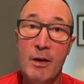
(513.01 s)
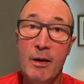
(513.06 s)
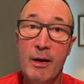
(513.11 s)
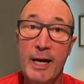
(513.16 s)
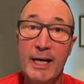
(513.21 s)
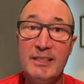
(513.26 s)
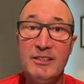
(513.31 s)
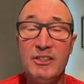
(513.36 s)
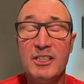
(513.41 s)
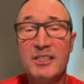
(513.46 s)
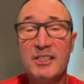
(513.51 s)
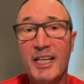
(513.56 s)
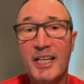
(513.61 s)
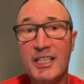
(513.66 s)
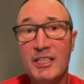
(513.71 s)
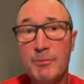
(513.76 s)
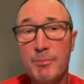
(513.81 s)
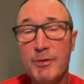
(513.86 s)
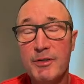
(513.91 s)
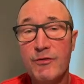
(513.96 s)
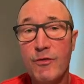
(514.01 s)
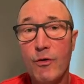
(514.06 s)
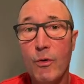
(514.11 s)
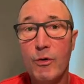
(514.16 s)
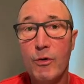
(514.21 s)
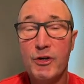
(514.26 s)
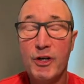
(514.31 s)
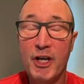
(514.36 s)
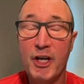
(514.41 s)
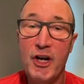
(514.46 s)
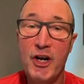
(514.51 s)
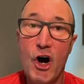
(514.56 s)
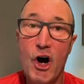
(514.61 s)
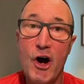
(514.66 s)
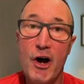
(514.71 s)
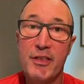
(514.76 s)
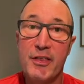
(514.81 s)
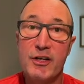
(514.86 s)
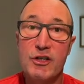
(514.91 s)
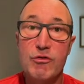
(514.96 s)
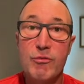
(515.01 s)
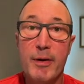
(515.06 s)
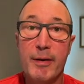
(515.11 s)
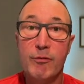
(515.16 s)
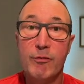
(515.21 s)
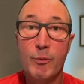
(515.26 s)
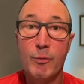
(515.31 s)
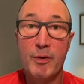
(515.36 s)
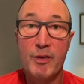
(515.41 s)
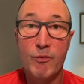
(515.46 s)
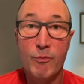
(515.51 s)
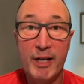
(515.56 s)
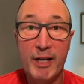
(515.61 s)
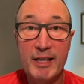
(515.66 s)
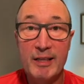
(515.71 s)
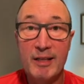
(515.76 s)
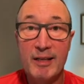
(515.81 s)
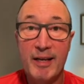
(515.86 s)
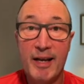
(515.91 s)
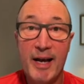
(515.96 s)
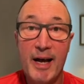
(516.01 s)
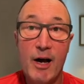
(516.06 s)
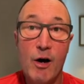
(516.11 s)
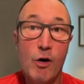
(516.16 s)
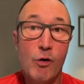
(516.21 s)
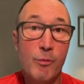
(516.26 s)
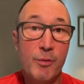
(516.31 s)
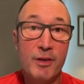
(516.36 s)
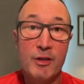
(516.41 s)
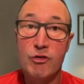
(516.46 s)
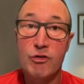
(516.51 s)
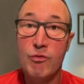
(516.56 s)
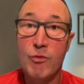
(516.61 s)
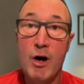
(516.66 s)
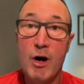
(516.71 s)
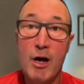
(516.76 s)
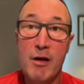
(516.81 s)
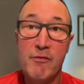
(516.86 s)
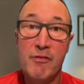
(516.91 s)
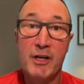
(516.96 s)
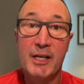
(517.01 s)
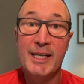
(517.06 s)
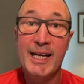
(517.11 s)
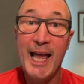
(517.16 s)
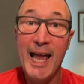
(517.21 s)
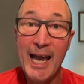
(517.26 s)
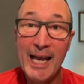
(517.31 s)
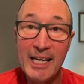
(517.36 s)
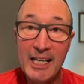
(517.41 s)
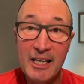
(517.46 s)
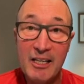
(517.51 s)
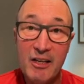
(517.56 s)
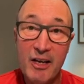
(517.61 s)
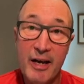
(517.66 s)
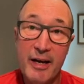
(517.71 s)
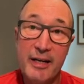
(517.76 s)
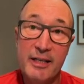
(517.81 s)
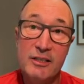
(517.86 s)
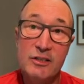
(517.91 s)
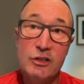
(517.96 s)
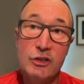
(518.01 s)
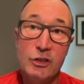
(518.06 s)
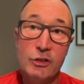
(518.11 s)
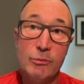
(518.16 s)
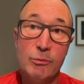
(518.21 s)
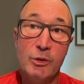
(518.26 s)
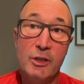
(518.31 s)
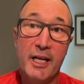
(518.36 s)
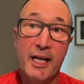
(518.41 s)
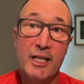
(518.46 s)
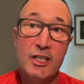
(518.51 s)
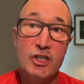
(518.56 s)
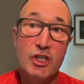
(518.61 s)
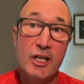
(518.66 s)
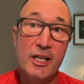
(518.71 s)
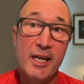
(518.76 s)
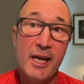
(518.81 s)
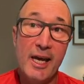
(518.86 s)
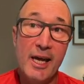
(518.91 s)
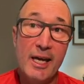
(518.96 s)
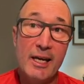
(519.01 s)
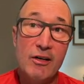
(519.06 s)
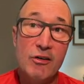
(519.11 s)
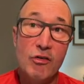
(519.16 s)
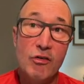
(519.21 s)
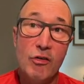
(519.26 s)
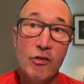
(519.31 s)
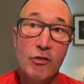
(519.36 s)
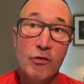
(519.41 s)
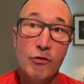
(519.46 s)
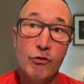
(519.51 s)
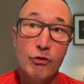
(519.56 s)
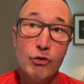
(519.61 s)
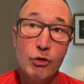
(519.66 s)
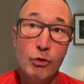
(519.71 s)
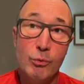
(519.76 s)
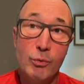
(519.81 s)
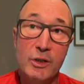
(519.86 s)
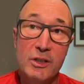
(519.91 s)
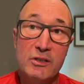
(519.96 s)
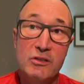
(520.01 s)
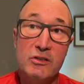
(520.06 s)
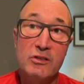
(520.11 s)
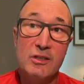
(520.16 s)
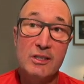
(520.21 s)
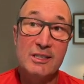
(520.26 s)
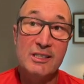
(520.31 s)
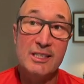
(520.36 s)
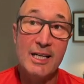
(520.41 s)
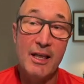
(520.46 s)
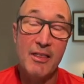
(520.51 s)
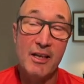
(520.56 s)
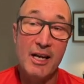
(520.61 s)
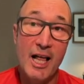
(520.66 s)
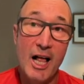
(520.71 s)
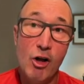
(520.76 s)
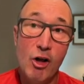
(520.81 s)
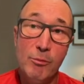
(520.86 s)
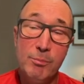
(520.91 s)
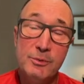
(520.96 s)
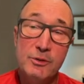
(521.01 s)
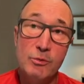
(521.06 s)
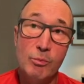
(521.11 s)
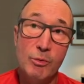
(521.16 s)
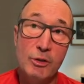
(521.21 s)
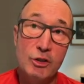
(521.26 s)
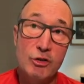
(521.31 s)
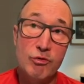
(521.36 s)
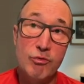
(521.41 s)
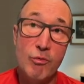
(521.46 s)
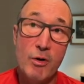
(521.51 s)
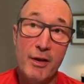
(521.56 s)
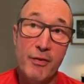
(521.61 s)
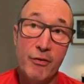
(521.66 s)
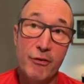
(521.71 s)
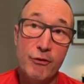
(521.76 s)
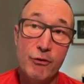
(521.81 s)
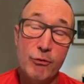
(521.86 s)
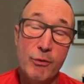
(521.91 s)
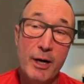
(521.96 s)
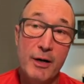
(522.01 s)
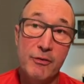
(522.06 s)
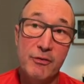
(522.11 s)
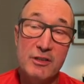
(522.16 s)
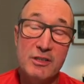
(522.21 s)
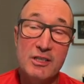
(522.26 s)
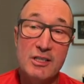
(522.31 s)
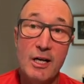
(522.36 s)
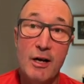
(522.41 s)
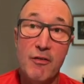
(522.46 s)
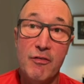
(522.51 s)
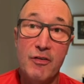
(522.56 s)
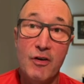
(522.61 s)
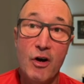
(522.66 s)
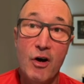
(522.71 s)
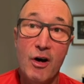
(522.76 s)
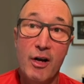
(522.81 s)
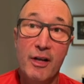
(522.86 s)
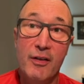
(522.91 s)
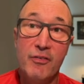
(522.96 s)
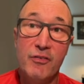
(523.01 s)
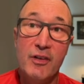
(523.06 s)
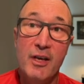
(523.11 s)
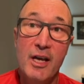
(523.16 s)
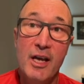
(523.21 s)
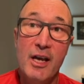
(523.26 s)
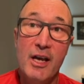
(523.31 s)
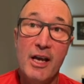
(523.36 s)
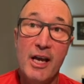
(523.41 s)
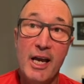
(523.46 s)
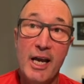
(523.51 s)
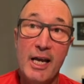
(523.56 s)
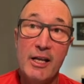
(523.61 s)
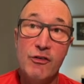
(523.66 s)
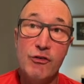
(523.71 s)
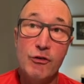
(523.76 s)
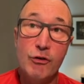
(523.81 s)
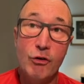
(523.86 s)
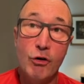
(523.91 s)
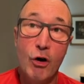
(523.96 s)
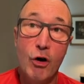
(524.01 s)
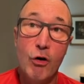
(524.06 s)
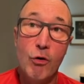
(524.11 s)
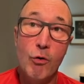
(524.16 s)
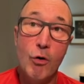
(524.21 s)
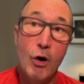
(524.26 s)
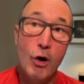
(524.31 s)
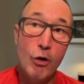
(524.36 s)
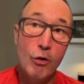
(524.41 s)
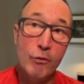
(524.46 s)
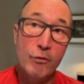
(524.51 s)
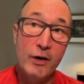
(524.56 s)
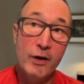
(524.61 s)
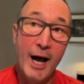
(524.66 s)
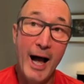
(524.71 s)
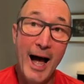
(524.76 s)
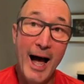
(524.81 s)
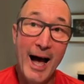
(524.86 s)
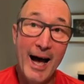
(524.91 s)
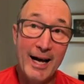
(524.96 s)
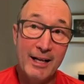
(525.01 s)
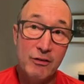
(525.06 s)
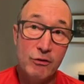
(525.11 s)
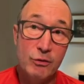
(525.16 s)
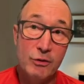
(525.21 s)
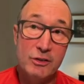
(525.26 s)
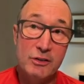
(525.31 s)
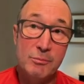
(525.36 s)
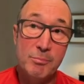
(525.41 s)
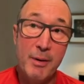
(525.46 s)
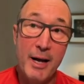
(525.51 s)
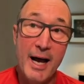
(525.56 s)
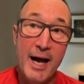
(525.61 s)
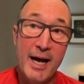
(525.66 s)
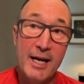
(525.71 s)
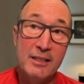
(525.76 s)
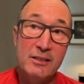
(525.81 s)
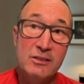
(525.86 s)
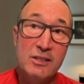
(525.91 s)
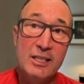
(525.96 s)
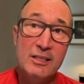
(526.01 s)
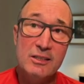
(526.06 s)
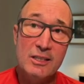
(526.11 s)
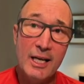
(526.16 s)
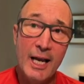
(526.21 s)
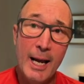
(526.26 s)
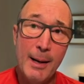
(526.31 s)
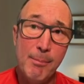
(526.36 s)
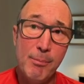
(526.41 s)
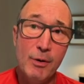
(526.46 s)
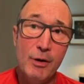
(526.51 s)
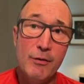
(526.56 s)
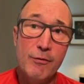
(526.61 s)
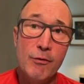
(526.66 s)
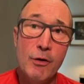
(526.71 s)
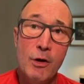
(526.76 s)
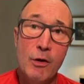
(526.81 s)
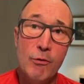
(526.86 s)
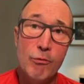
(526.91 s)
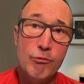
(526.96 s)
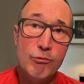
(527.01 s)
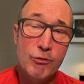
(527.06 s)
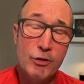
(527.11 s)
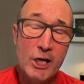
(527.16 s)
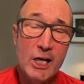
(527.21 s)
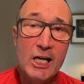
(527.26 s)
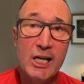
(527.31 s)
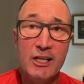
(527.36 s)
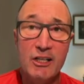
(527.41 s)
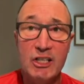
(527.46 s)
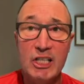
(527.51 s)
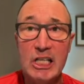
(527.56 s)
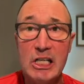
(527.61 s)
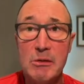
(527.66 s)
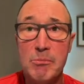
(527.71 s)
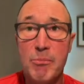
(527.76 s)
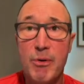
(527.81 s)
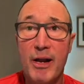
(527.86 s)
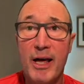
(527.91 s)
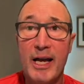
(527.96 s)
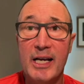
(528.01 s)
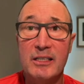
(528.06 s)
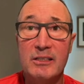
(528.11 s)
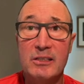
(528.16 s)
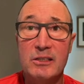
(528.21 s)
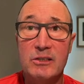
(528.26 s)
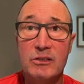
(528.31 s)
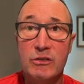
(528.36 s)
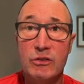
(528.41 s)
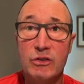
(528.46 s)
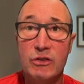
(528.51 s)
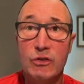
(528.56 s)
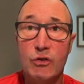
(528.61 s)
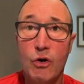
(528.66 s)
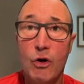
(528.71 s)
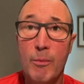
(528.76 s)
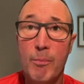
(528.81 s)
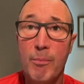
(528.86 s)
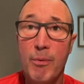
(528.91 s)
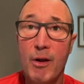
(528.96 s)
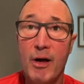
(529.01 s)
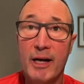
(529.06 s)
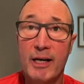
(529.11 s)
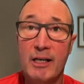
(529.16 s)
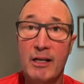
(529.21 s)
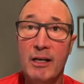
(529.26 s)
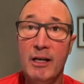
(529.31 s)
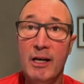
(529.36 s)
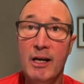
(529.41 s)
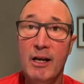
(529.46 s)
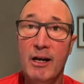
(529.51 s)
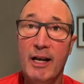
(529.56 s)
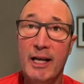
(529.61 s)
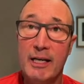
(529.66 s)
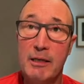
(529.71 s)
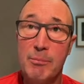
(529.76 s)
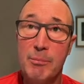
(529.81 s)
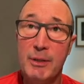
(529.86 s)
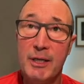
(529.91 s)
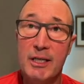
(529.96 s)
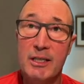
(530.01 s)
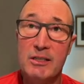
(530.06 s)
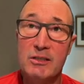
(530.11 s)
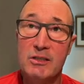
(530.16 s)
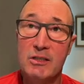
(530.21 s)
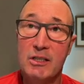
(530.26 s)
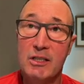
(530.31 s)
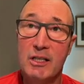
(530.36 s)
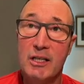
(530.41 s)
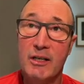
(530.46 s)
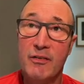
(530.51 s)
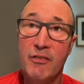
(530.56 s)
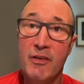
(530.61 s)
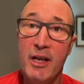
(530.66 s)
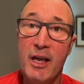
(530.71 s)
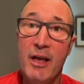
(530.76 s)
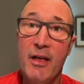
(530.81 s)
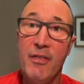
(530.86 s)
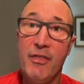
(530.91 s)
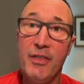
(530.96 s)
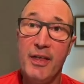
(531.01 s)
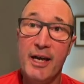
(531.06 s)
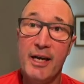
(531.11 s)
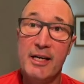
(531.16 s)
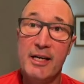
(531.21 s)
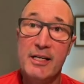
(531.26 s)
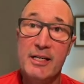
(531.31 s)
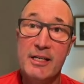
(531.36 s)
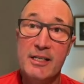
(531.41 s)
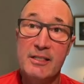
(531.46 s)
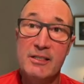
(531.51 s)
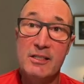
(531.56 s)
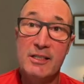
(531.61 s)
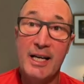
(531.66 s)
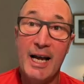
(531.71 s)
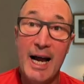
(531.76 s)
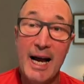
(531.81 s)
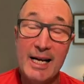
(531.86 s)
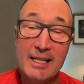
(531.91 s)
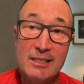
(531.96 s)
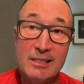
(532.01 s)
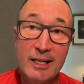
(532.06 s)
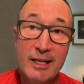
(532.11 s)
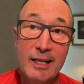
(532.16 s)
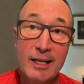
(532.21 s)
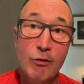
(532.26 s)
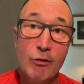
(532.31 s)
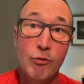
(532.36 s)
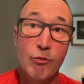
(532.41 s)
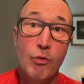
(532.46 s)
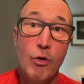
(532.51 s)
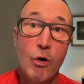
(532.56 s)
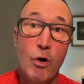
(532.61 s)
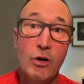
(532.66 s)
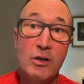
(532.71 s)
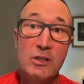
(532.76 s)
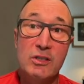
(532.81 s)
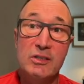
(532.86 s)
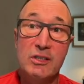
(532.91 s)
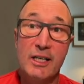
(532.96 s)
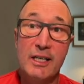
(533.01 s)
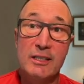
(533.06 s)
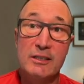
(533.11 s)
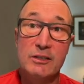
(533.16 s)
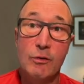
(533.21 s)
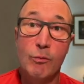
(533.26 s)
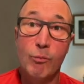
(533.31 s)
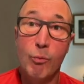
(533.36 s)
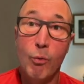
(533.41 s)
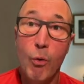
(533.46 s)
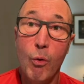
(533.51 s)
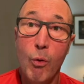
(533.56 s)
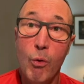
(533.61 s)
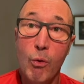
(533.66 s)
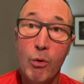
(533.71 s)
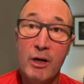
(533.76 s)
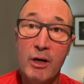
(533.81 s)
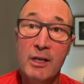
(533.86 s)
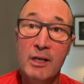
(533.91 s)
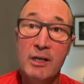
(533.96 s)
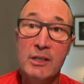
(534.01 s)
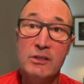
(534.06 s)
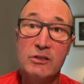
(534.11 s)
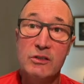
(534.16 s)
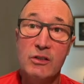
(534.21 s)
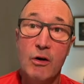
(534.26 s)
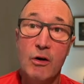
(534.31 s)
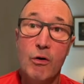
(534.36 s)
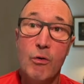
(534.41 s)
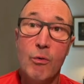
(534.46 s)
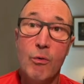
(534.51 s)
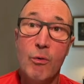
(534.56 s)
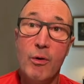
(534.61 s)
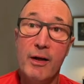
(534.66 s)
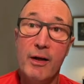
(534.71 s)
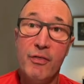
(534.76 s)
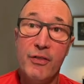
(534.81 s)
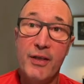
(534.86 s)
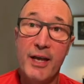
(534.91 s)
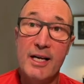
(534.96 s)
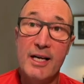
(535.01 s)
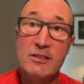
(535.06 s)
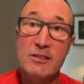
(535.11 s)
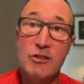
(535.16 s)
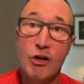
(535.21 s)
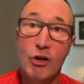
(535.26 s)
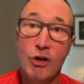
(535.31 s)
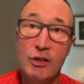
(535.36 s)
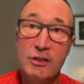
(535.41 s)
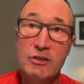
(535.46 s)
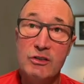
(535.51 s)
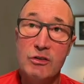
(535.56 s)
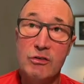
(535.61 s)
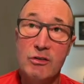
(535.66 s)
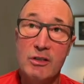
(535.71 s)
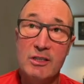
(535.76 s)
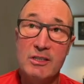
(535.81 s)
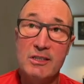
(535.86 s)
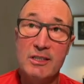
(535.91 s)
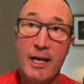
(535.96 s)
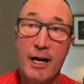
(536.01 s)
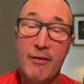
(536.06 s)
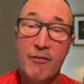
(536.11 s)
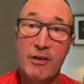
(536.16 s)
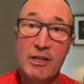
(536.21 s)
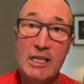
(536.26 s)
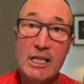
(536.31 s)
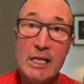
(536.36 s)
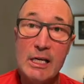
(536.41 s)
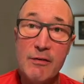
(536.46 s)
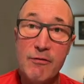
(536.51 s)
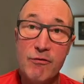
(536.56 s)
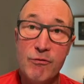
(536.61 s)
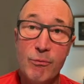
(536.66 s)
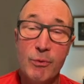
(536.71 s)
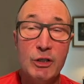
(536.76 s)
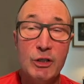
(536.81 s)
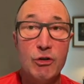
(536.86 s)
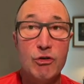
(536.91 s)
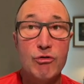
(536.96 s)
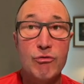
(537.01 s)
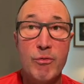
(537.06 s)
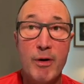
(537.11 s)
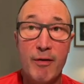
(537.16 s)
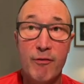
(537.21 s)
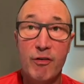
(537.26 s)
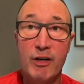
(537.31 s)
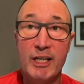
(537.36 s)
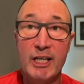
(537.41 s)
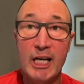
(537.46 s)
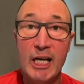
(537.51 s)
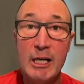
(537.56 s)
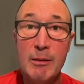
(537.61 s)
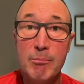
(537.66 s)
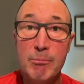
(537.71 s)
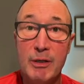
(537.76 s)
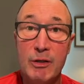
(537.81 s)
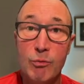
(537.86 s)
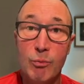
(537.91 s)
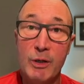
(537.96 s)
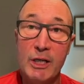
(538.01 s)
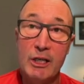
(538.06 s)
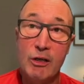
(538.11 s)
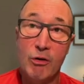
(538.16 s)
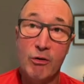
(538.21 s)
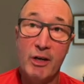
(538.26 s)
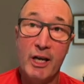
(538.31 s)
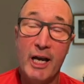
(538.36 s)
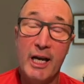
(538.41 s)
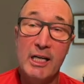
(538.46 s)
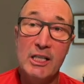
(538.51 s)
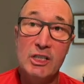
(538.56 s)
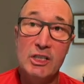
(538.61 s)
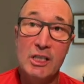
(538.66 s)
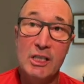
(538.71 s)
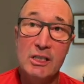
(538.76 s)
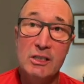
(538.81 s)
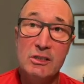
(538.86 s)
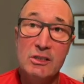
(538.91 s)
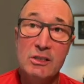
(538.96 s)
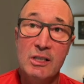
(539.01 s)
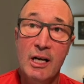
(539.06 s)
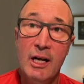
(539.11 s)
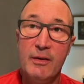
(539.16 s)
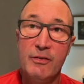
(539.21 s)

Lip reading: As discussed before, you can either travel with a rental car or with a driver. In any case, you would actually head towards the Southern Alps, which run throughout the South Island, and you go over Arthur's Pass. There's a couple of really neat places to stop, like Lake Pearson, there is Castle Hill Rocks, there's a walk. So there's lots to discover even when you're traveling in between locations.